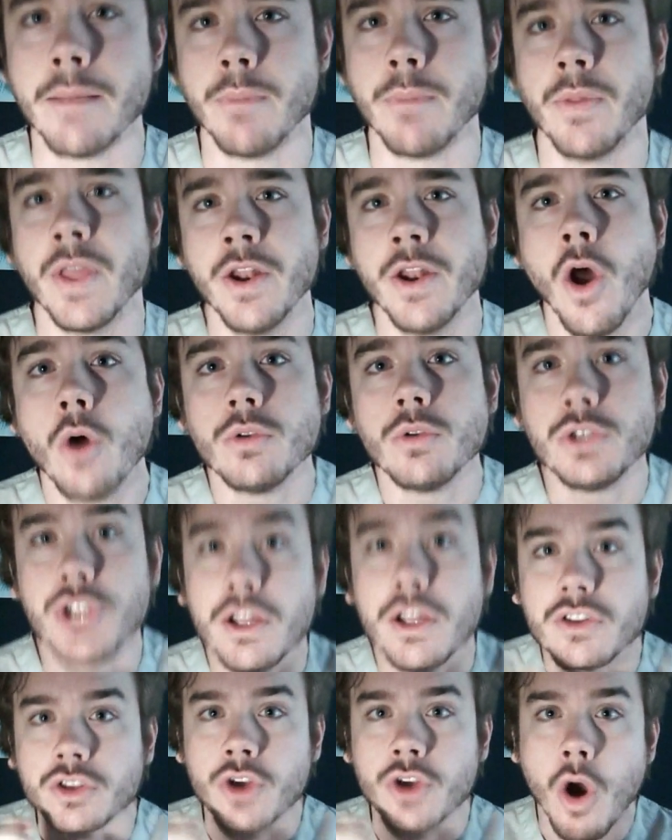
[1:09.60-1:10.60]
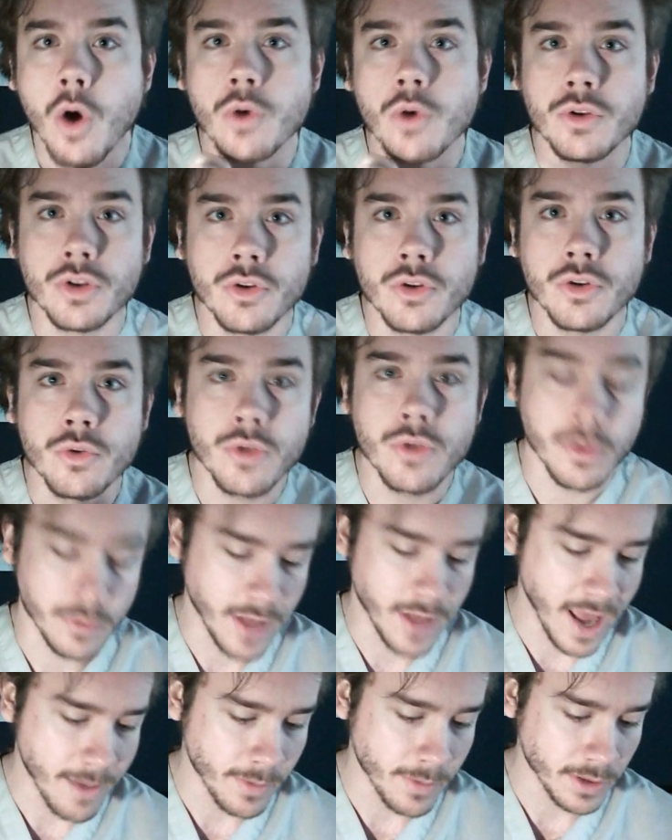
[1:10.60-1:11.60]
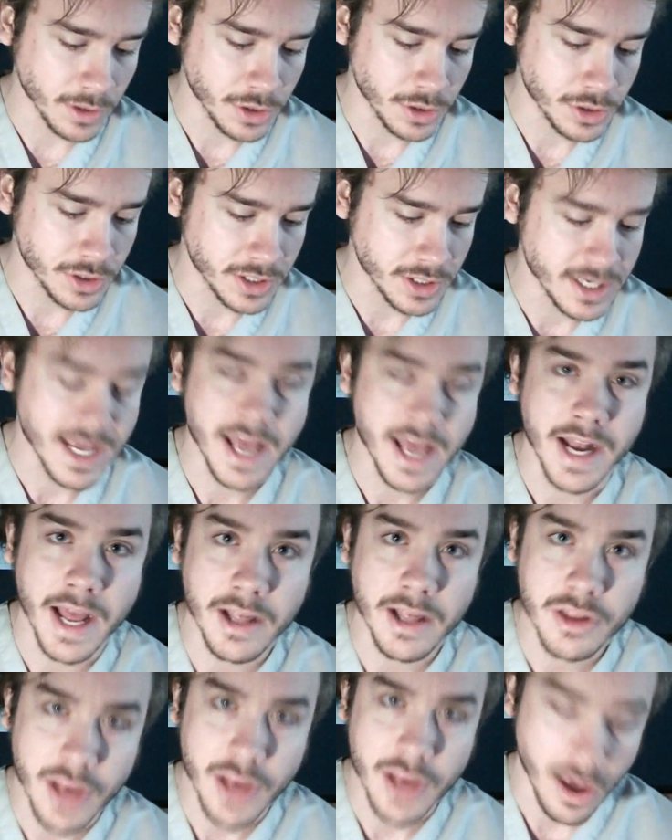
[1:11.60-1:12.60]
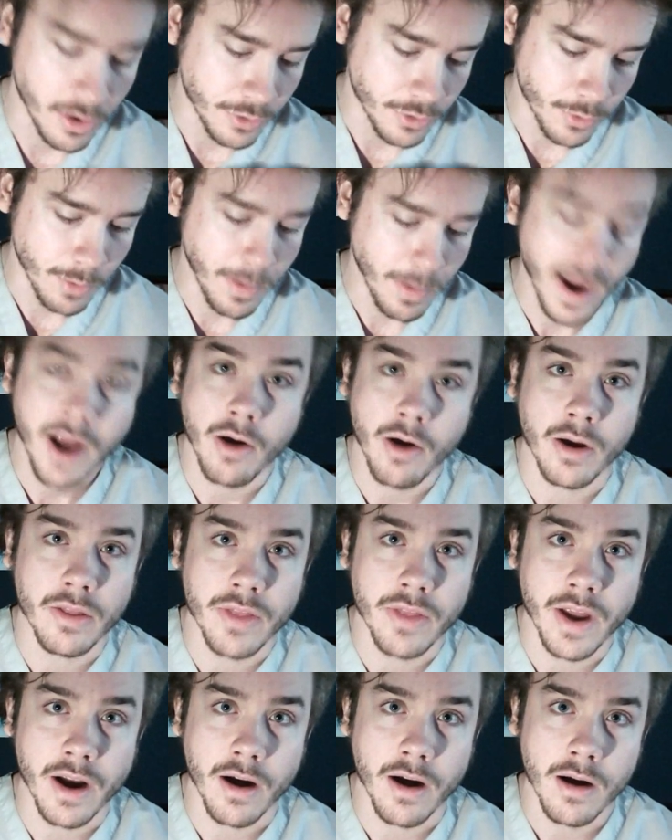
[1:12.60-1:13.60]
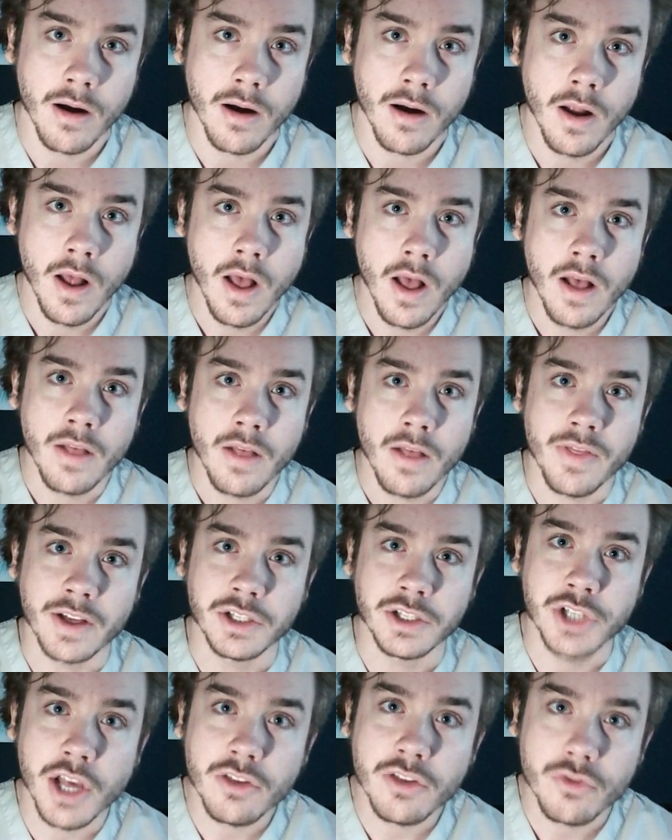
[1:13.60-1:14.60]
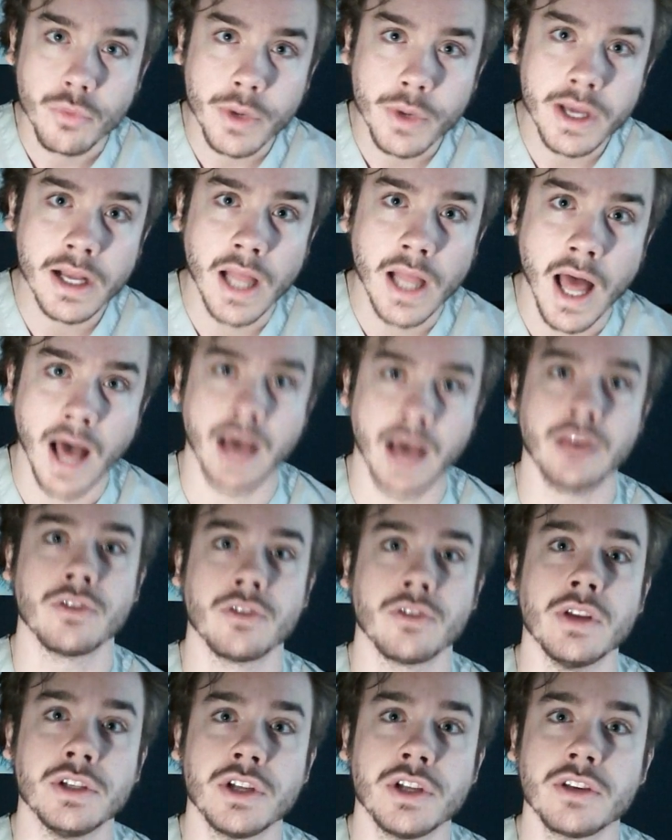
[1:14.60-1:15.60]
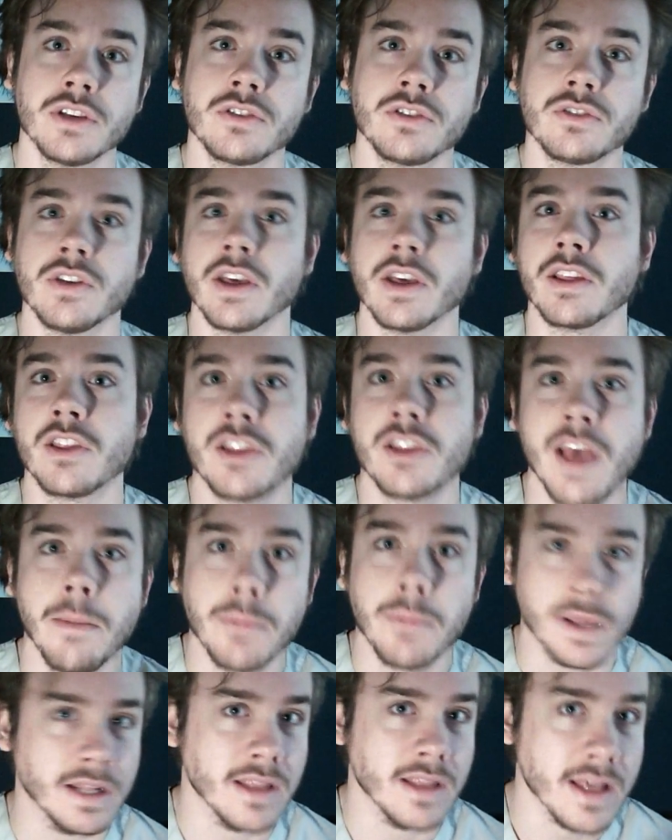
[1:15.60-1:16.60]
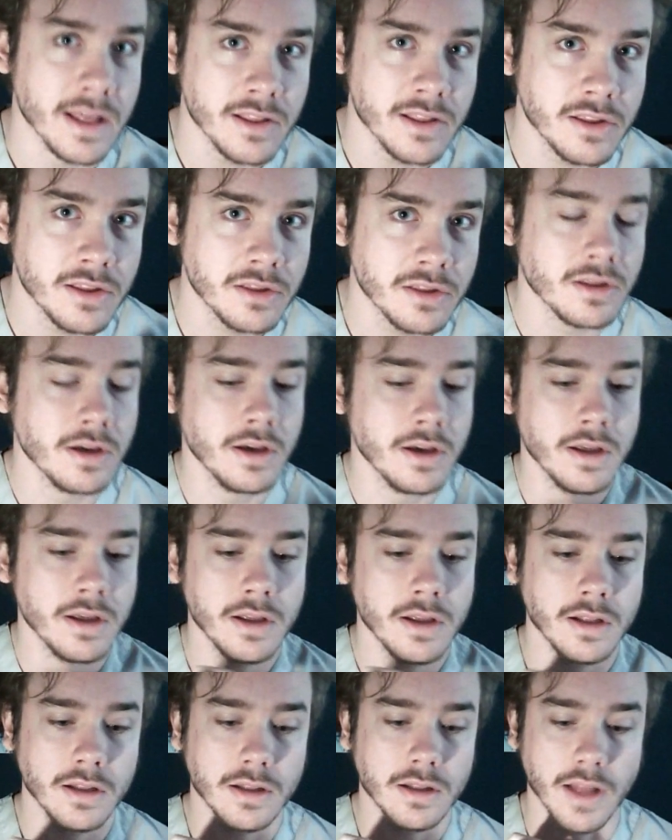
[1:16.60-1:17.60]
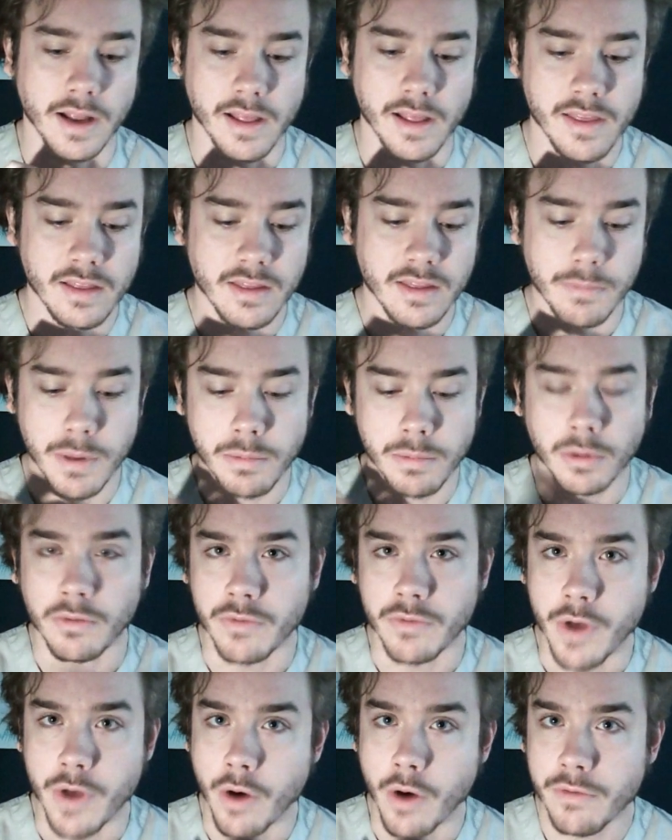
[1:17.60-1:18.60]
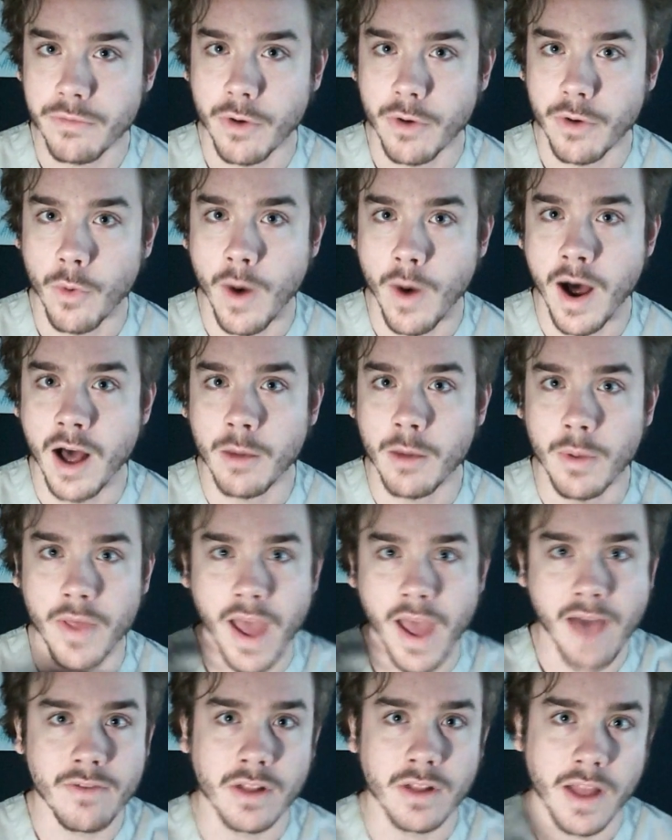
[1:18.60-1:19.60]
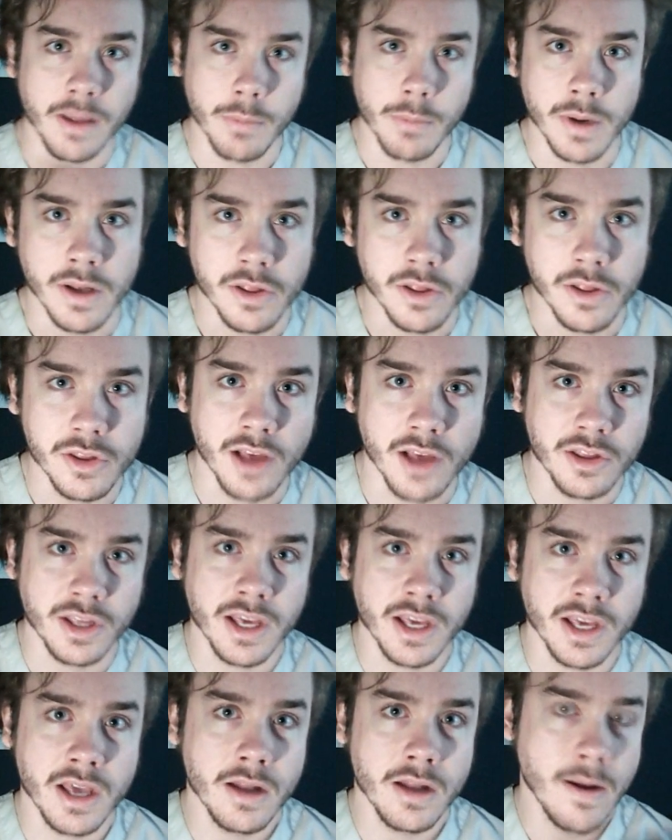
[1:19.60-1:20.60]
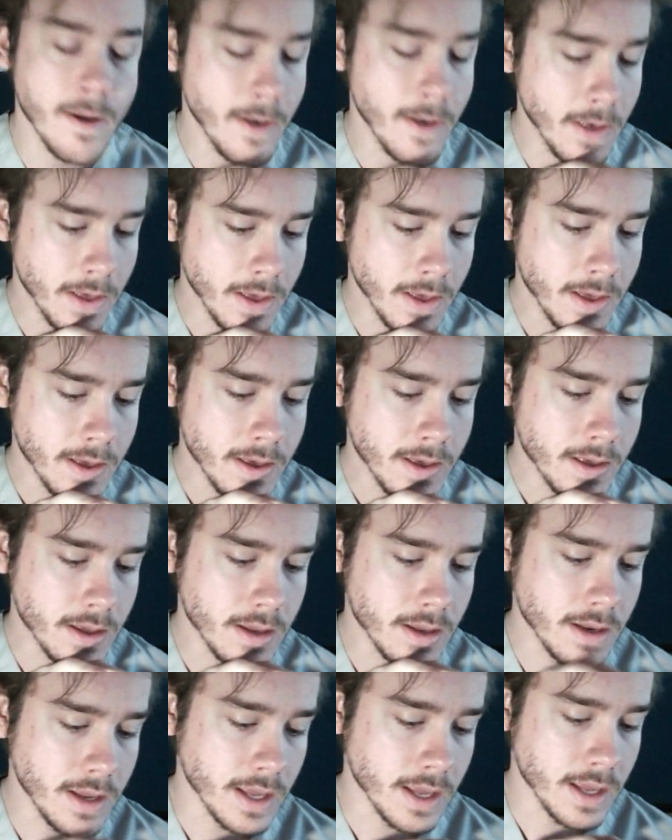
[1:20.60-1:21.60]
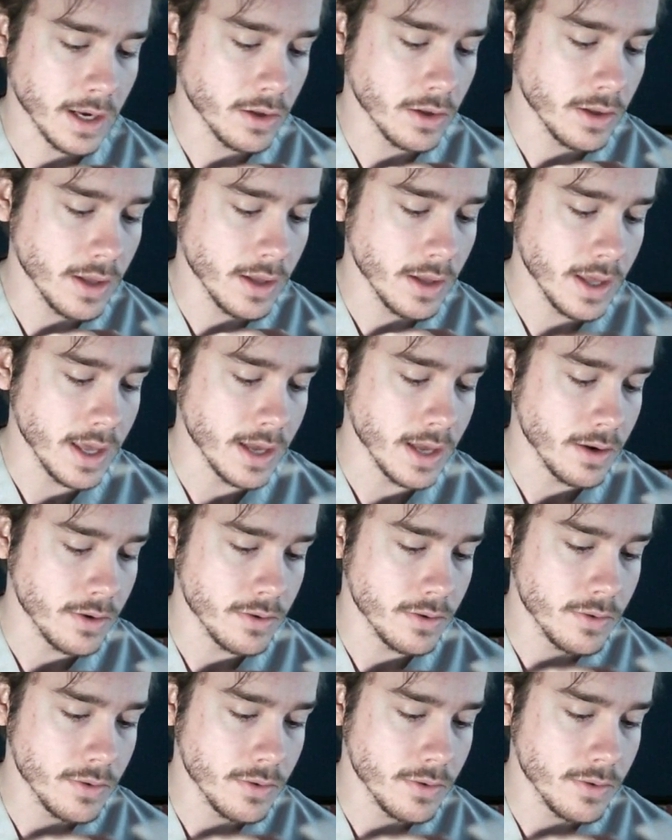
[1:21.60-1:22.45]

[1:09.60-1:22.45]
but they don't just go to the damaged DNA cell and repair it there. They just realize or they just accepted this. Like I think the people have known it for a while, but they haven't like been discussing it. It it